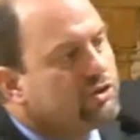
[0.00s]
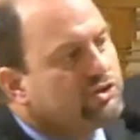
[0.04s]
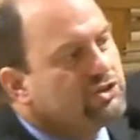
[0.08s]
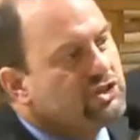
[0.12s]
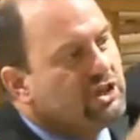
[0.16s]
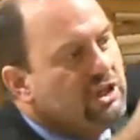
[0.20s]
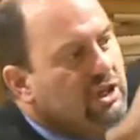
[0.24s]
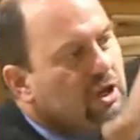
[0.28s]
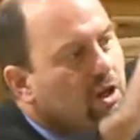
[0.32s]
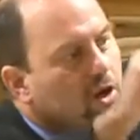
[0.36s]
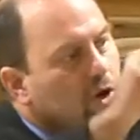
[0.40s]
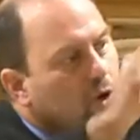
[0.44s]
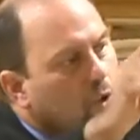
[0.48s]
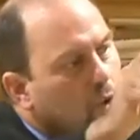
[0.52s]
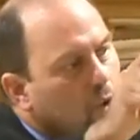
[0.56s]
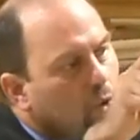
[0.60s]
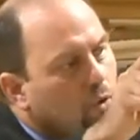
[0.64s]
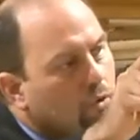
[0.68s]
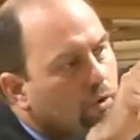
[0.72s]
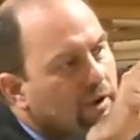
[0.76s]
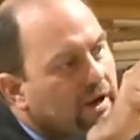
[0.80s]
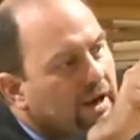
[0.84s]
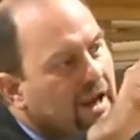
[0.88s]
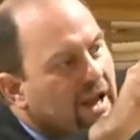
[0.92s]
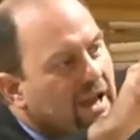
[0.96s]
see
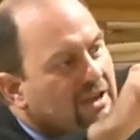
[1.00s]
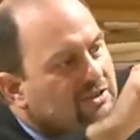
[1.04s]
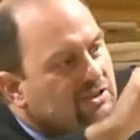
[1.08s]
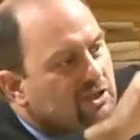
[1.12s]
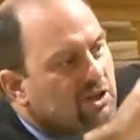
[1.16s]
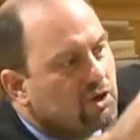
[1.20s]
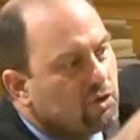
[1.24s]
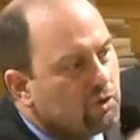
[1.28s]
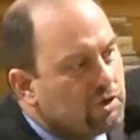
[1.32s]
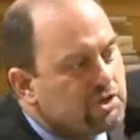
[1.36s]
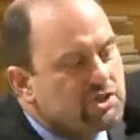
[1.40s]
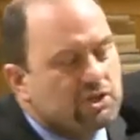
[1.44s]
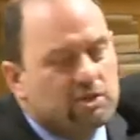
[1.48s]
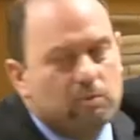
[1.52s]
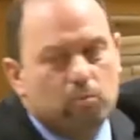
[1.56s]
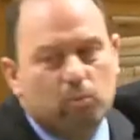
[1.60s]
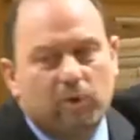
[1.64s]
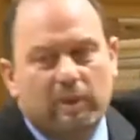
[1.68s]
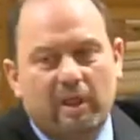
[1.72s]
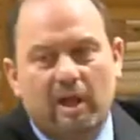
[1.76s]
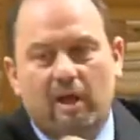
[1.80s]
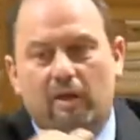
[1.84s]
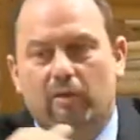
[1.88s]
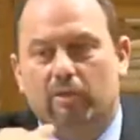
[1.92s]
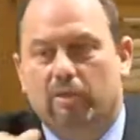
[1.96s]
glory as a Christian
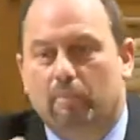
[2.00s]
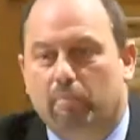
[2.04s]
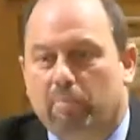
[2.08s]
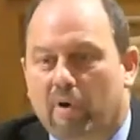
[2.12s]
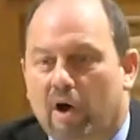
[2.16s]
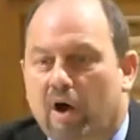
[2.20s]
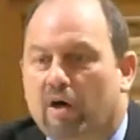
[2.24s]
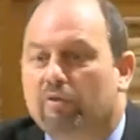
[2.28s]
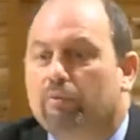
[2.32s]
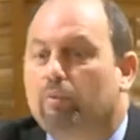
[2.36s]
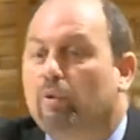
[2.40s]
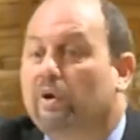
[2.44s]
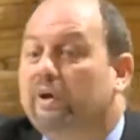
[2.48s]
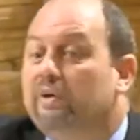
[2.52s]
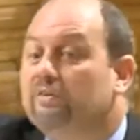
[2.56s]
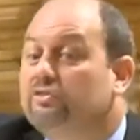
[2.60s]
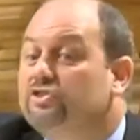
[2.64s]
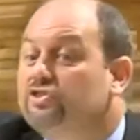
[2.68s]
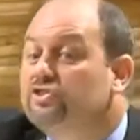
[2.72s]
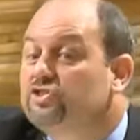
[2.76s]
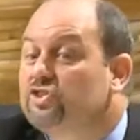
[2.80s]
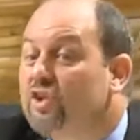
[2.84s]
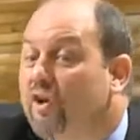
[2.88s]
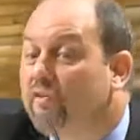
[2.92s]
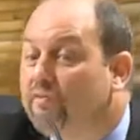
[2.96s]
without the pathway of
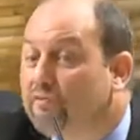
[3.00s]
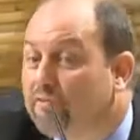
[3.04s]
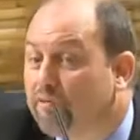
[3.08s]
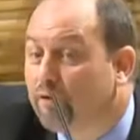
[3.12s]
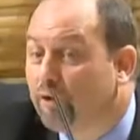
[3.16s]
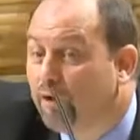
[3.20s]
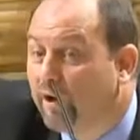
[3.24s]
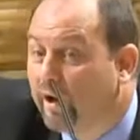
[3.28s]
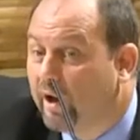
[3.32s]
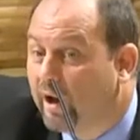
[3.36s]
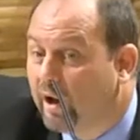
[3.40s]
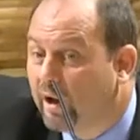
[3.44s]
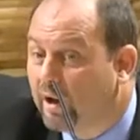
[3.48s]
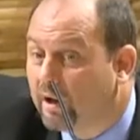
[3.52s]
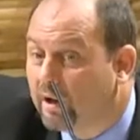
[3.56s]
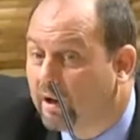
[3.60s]
suffering.